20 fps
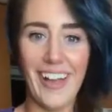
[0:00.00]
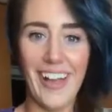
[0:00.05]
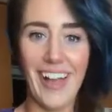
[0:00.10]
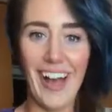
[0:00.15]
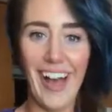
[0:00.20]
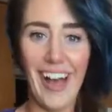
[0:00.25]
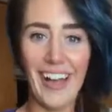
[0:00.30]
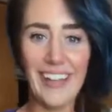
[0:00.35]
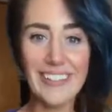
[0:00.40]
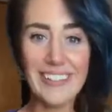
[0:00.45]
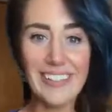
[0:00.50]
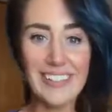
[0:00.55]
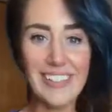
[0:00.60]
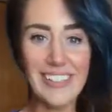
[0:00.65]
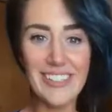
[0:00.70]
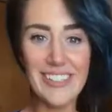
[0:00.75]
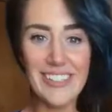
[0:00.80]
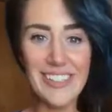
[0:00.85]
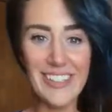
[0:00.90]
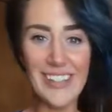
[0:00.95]
Guys,
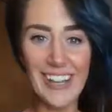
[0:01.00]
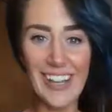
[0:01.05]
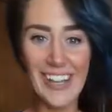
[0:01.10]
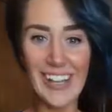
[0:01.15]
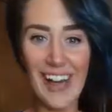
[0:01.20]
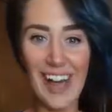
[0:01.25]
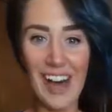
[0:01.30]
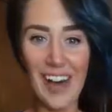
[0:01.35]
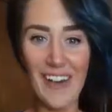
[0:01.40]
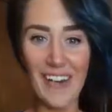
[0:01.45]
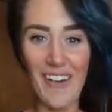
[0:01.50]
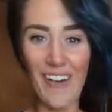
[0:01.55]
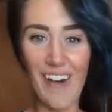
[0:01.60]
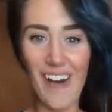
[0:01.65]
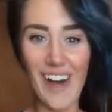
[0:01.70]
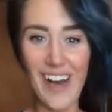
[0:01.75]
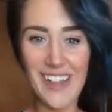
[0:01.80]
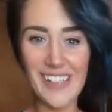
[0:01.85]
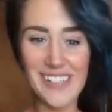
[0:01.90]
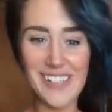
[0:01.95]
look at how
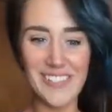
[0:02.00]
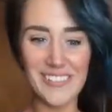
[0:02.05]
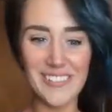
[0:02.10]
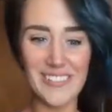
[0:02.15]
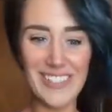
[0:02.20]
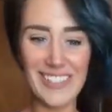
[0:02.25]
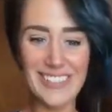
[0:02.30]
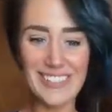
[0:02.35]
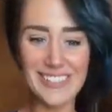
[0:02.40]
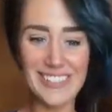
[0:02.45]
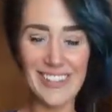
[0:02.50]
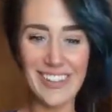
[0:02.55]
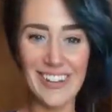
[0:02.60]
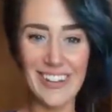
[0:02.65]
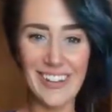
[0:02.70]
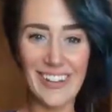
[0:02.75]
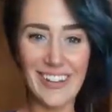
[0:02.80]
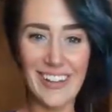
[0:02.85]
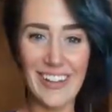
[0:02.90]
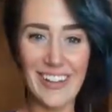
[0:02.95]
awesome these
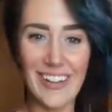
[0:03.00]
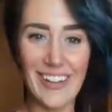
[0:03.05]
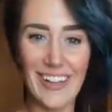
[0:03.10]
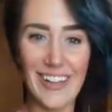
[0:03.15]
look.